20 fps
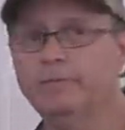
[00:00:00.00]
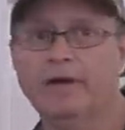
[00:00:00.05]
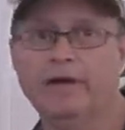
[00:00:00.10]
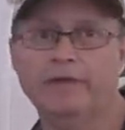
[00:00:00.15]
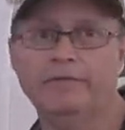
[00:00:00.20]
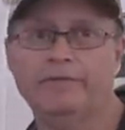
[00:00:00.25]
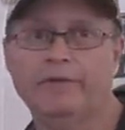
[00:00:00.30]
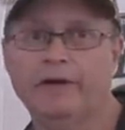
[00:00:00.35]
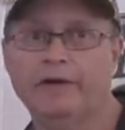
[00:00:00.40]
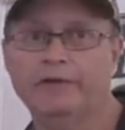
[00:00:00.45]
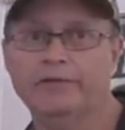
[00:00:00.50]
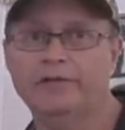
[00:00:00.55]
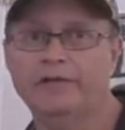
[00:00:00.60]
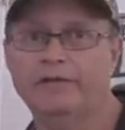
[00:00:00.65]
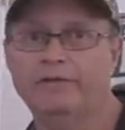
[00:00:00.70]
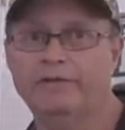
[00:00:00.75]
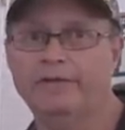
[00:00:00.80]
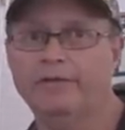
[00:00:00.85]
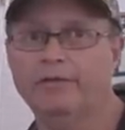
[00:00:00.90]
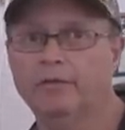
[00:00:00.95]
My Fire T
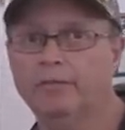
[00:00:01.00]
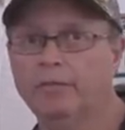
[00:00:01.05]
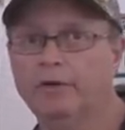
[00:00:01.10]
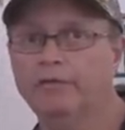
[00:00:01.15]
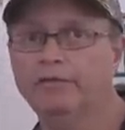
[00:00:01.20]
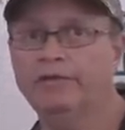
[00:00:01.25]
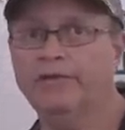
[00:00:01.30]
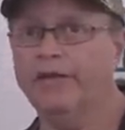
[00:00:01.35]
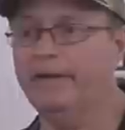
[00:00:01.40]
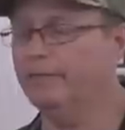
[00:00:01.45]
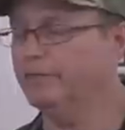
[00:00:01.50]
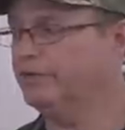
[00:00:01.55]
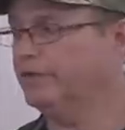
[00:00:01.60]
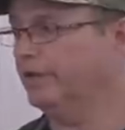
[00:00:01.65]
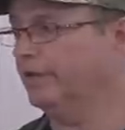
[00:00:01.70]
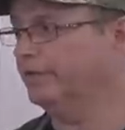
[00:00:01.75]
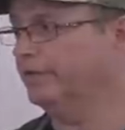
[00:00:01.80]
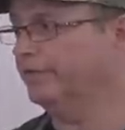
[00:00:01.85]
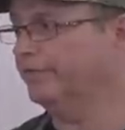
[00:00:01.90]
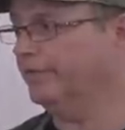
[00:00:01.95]
V on most
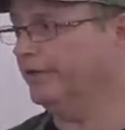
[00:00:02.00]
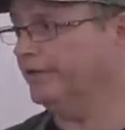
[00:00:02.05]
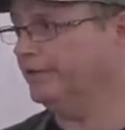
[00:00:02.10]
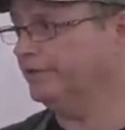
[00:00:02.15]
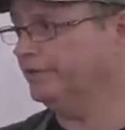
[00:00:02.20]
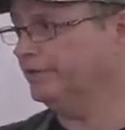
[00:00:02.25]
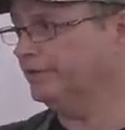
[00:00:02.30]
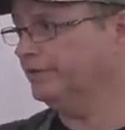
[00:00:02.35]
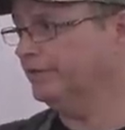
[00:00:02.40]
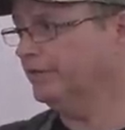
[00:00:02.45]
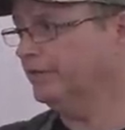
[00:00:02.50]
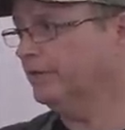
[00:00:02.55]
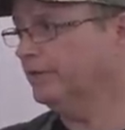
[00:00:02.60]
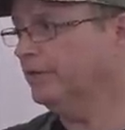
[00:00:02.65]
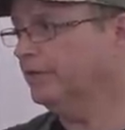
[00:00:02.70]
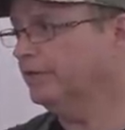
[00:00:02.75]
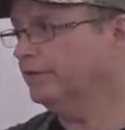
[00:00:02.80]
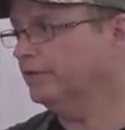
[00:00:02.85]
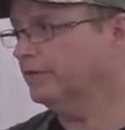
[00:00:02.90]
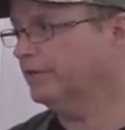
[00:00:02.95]
Amazon devices.
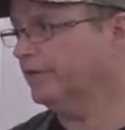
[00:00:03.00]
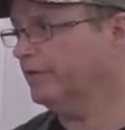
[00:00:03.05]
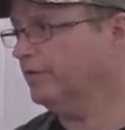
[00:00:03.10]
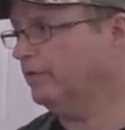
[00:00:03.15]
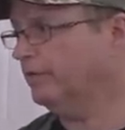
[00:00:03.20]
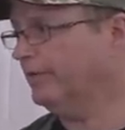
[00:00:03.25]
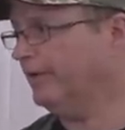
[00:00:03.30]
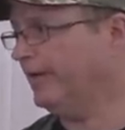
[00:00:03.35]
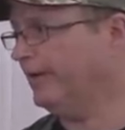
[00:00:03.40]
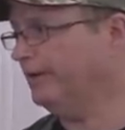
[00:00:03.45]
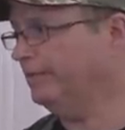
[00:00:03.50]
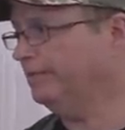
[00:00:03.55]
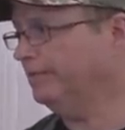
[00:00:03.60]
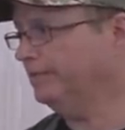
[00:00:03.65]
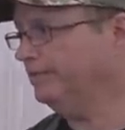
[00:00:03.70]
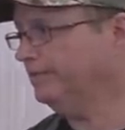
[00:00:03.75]
Click on that.